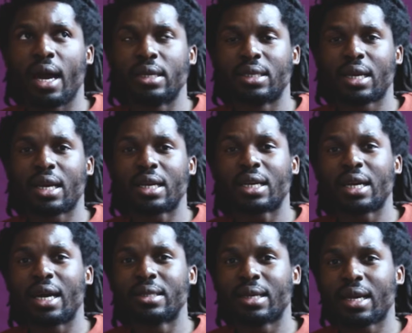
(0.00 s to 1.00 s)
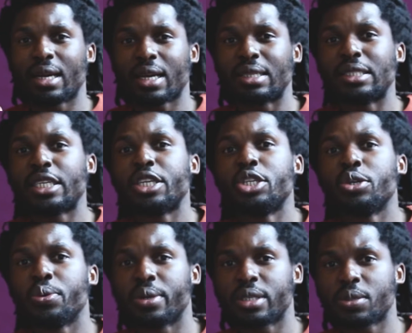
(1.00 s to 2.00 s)
as like a, as like a
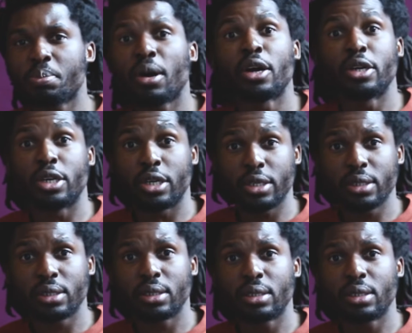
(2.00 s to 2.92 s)
continuous partner